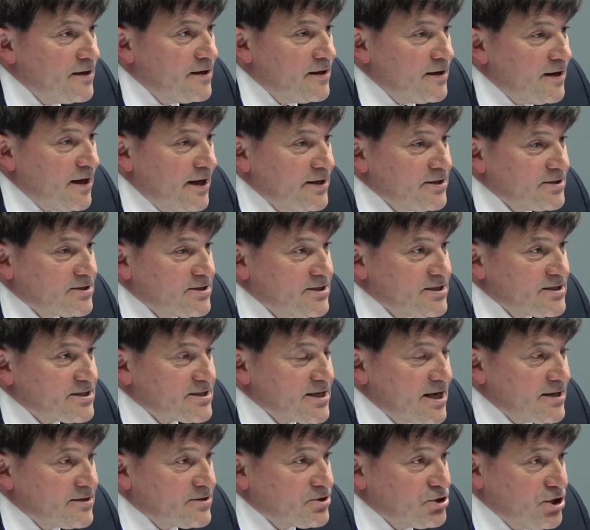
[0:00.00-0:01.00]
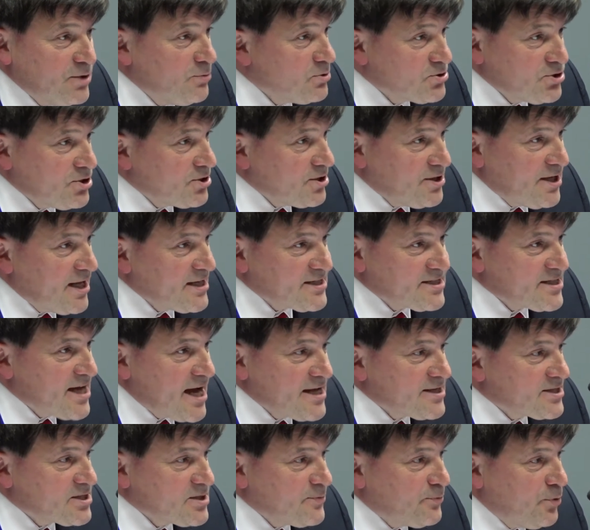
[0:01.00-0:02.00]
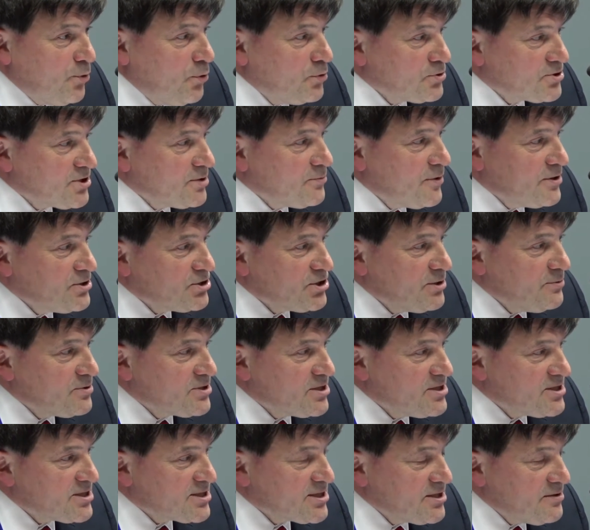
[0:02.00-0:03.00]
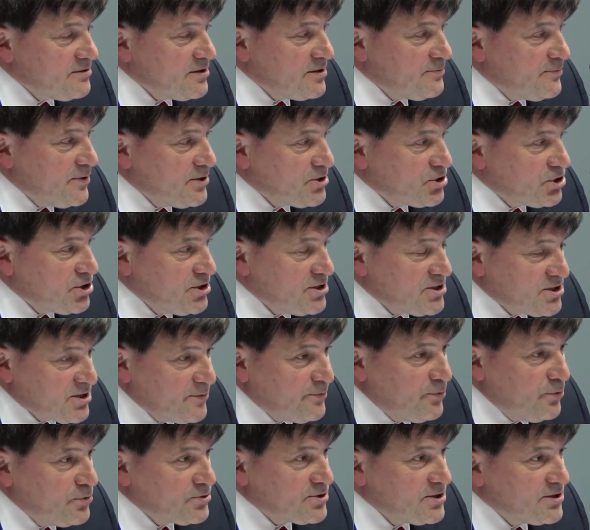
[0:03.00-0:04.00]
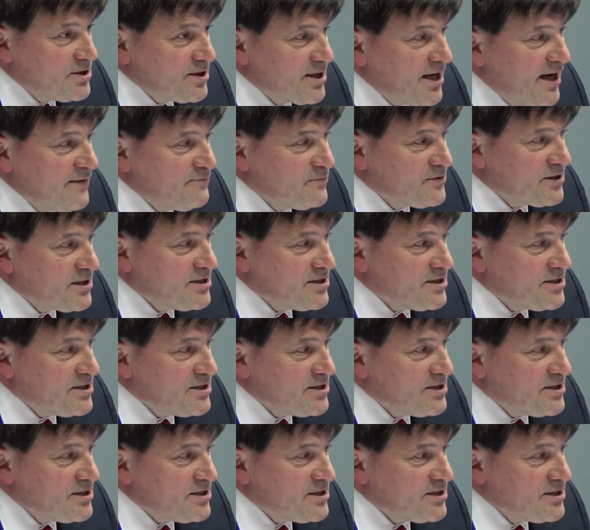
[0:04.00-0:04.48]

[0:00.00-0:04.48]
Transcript: And she said she was not an Assad supporter when she was in Syria, but she's supporting the government in